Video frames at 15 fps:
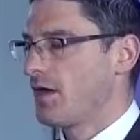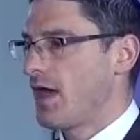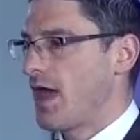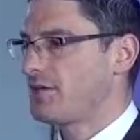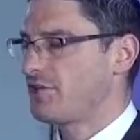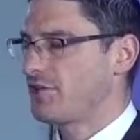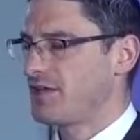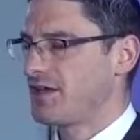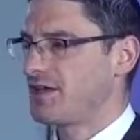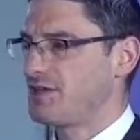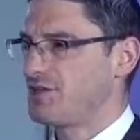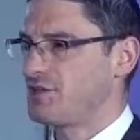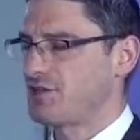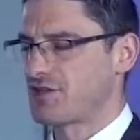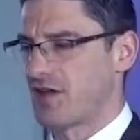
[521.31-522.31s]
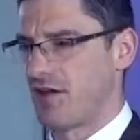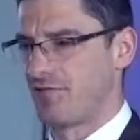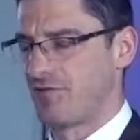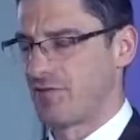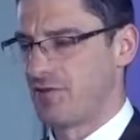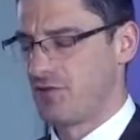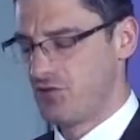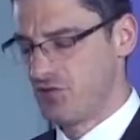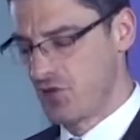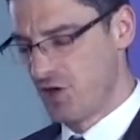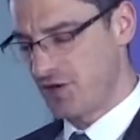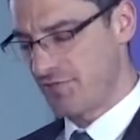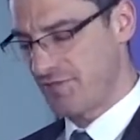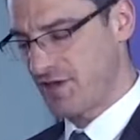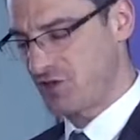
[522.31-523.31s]
And you're thinking to yourself, none
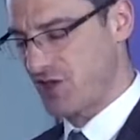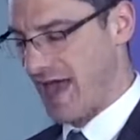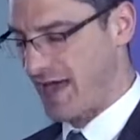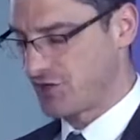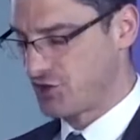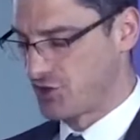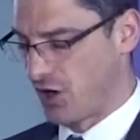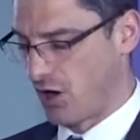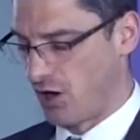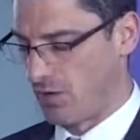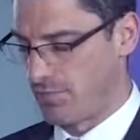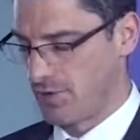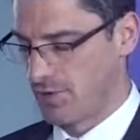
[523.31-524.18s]
of this adds up.